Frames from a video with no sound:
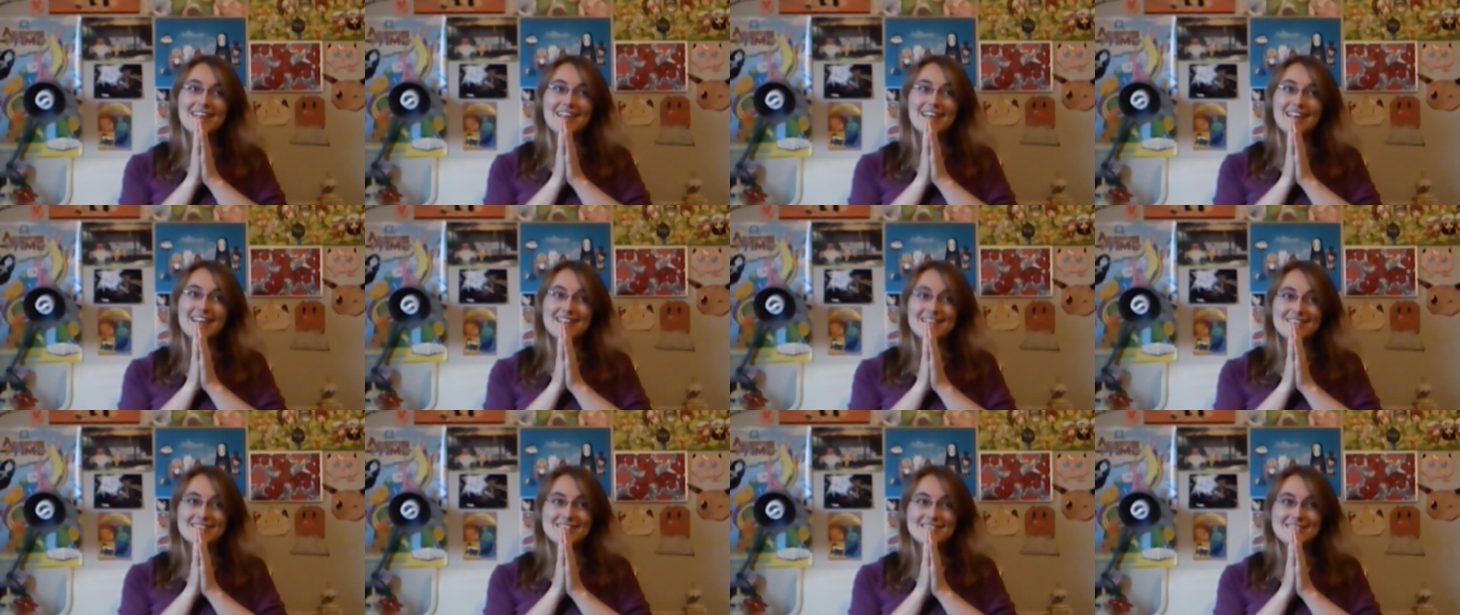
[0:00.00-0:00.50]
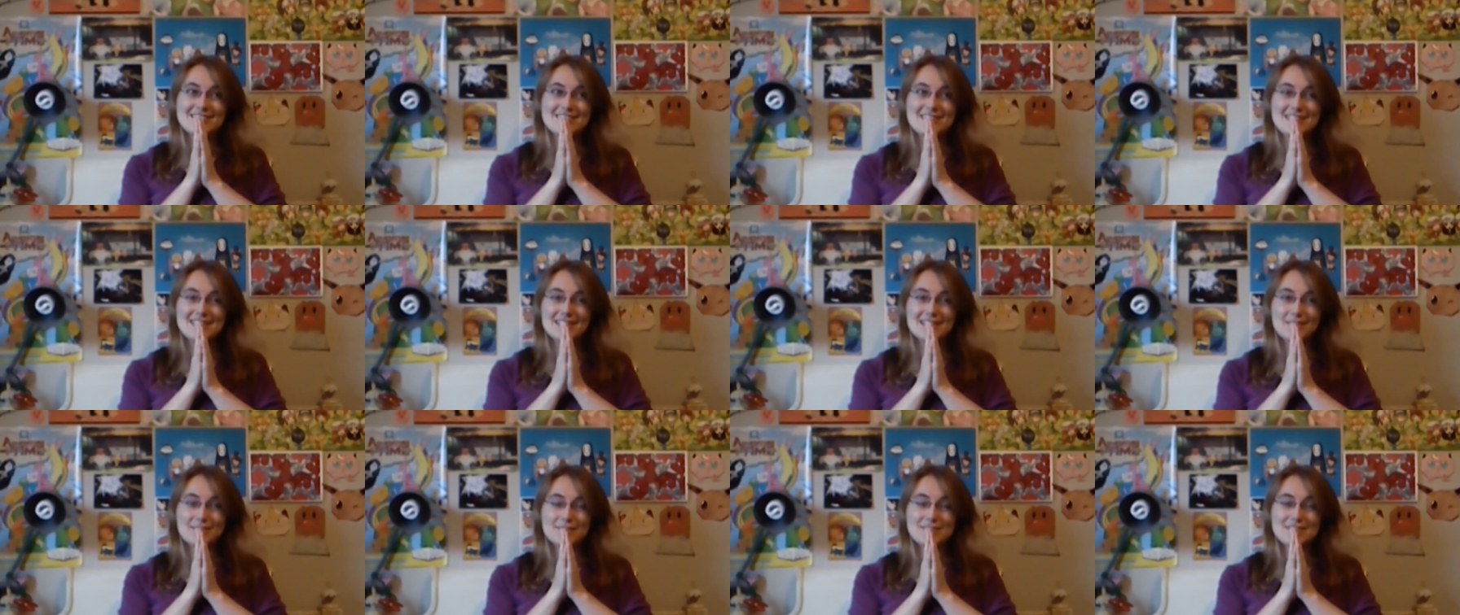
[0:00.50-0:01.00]
and just
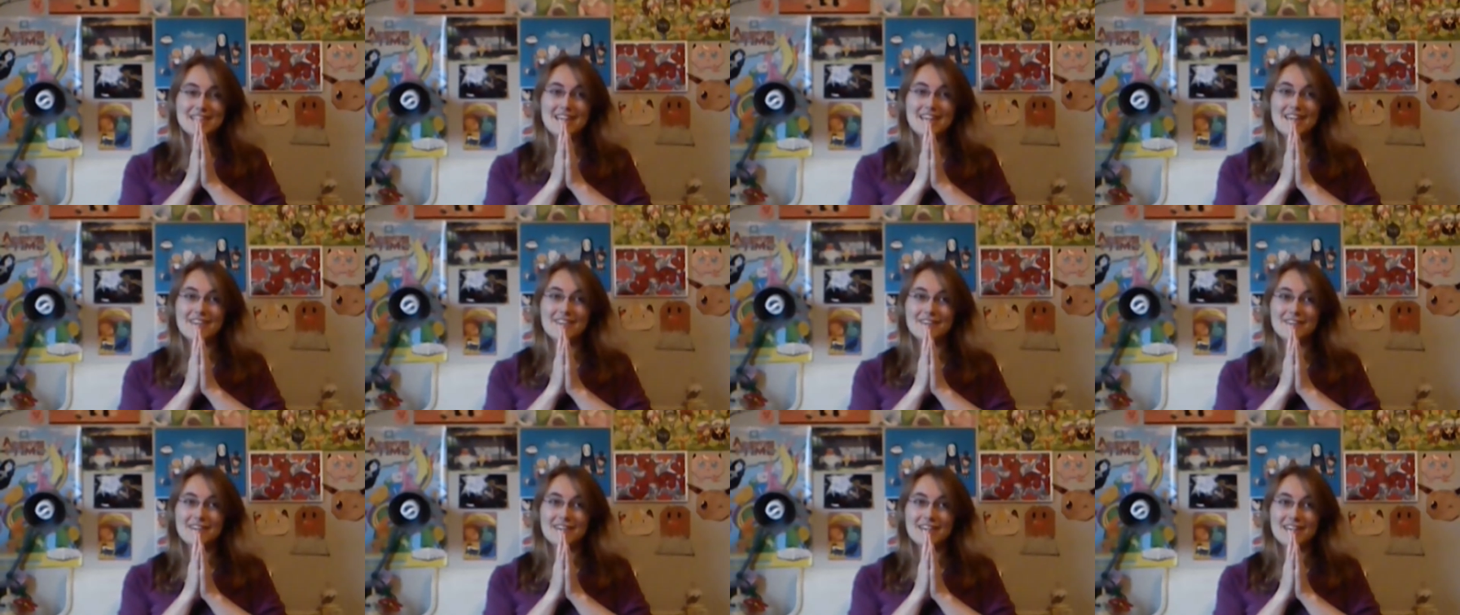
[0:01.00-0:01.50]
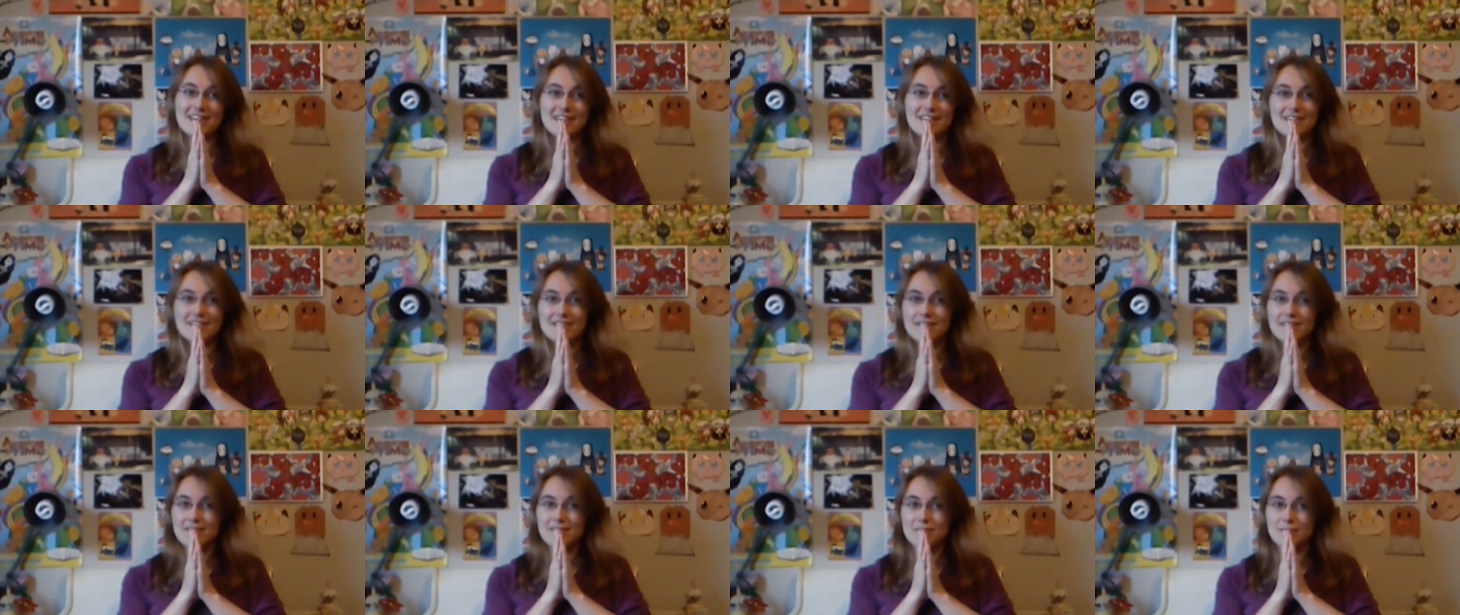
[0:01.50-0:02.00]
seeing them together
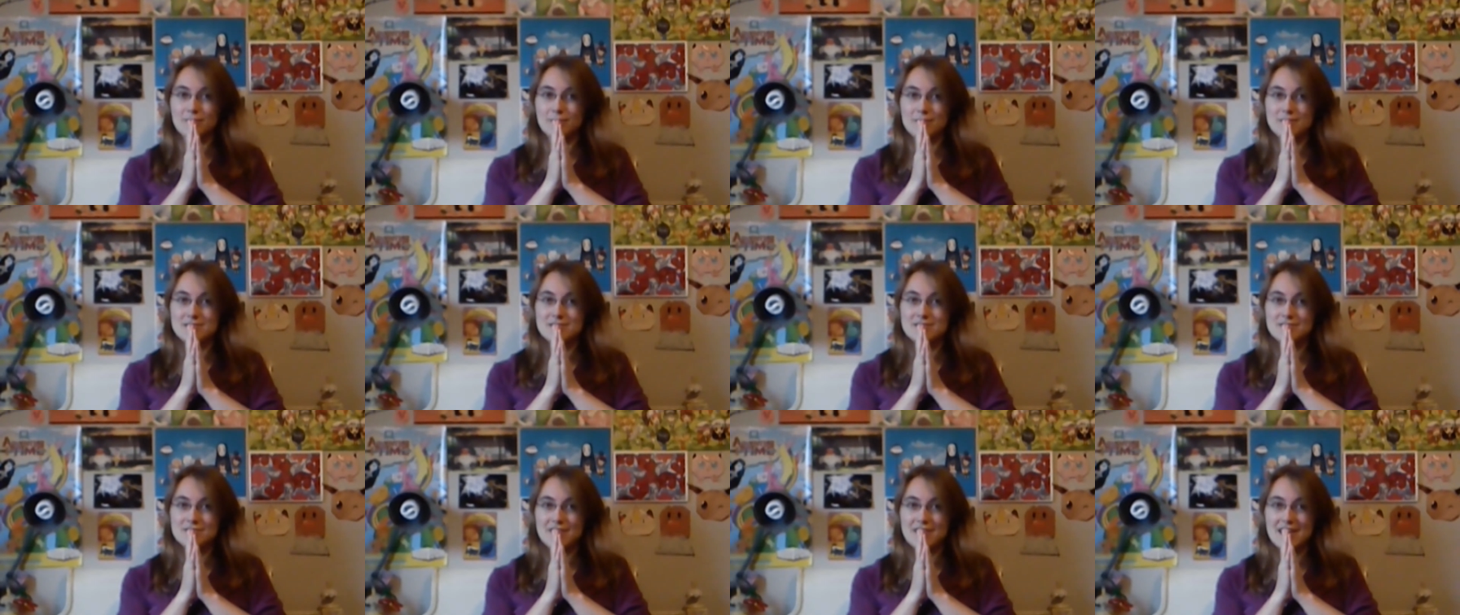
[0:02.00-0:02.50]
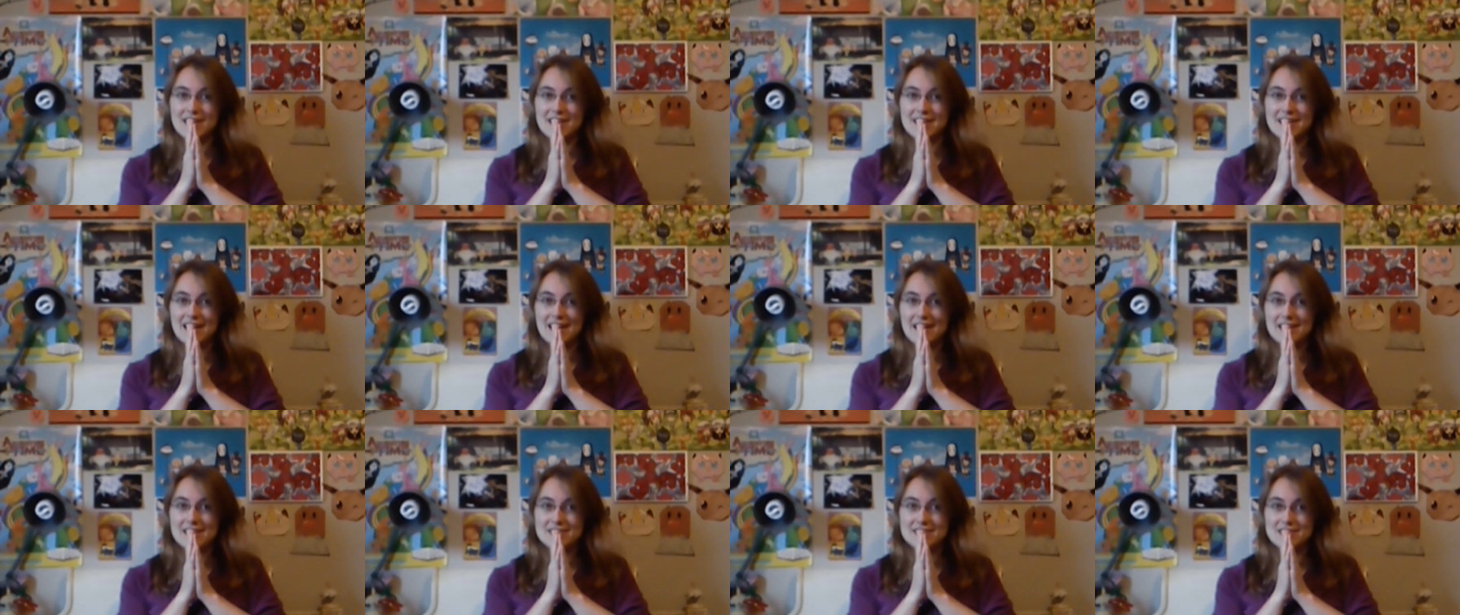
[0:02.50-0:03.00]
again was
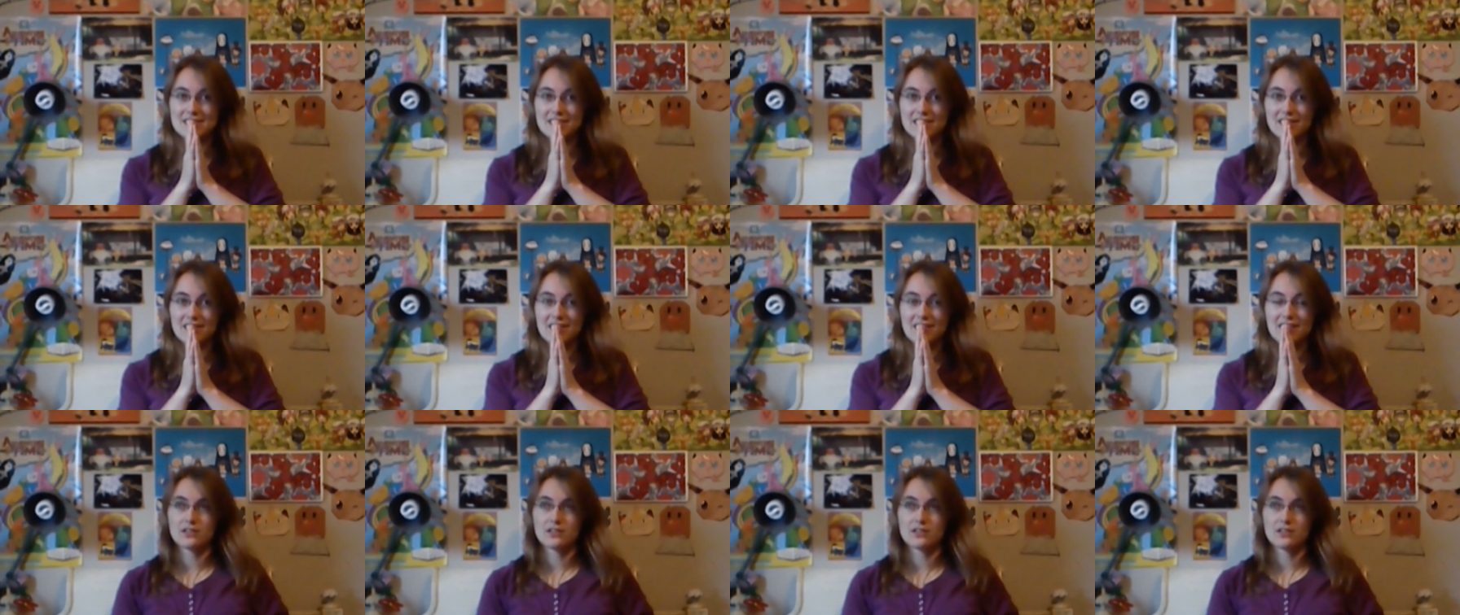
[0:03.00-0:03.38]
fantastic.